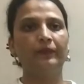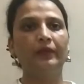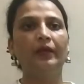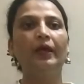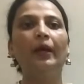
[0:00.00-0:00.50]

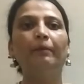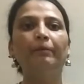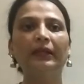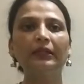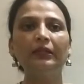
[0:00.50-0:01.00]

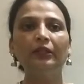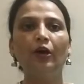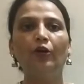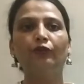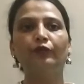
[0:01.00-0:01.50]
Battle
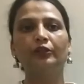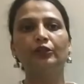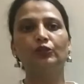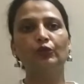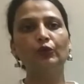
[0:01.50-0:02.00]
for the
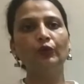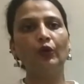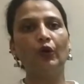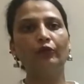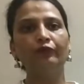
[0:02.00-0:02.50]
throne
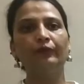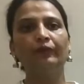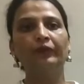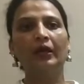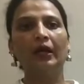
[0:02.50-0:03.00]
of
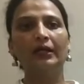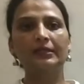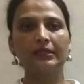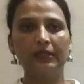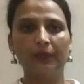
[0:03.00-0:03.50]

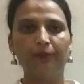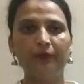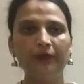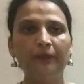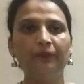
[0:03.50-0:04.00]
Hastinapur.
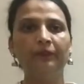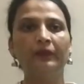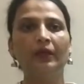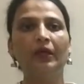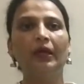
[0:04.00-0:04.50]

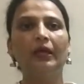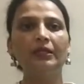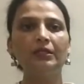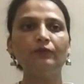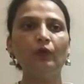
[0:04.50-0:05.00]

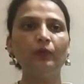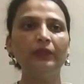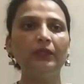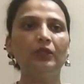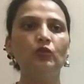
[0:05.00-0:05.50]
Interwoven
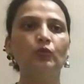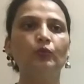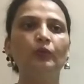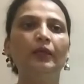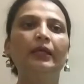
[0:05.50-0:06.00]
into
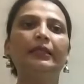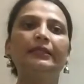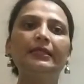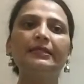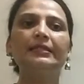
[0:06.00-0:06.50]
this
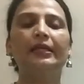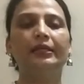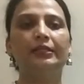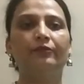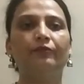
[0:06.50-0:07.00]
narrative
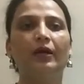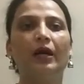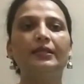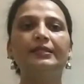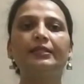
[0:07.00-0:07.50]
are
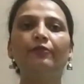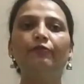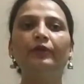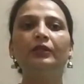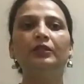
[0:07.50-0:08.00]
several
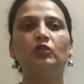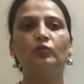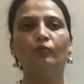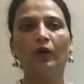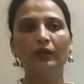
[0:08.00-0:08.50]

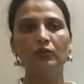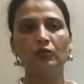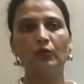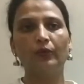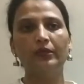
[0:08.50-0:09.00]
smaller
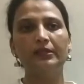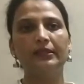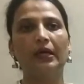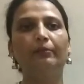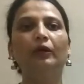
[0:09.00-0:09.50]
stories
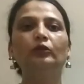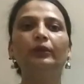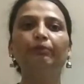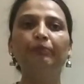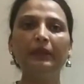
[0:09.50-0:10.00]
about the
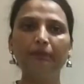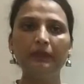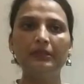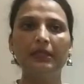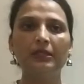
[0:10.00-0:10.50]
people
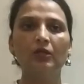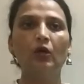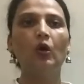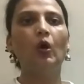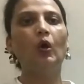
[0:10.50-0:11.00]
dead
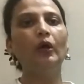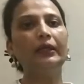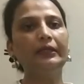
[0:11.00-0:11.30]
or living